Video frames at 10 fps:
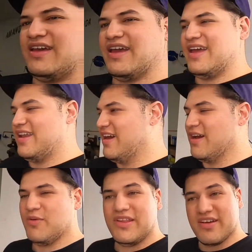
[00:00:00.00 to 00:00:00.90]

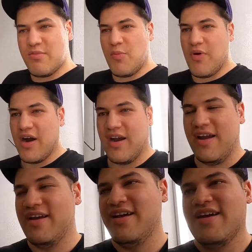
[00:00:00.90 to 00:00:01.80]
And we took them apart
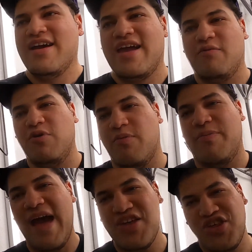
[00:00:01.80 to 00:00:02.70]
and we were
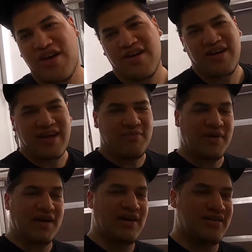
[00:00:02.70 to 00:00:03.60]
bashing on him
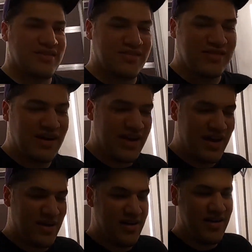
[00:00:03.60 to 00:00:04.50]
because
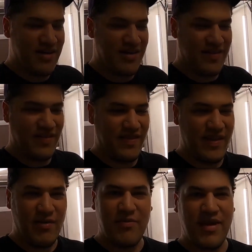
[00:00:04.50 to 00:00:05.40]

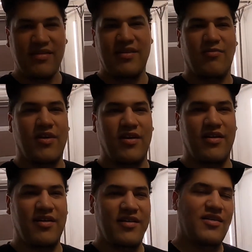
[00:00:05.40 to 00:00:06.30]
they were mounted wrong.
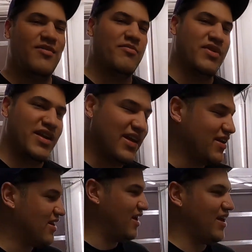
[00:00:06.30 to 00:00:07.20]
But he
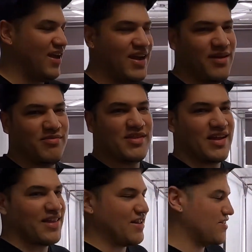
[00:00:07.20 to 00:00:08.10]
claims
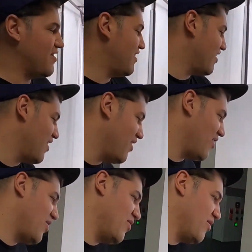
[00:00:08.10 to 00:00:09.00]
that that's how they
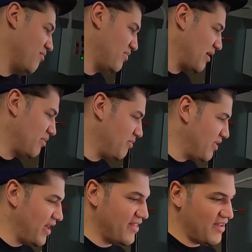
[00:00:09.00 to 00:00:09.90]
go and blah, blah,
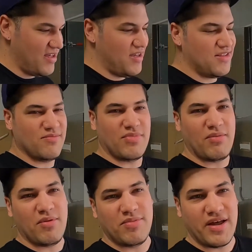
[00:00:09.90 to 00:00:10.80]
blah this and blah,
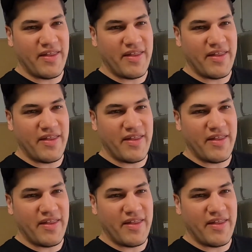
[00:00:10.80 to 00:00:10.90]
blah, blah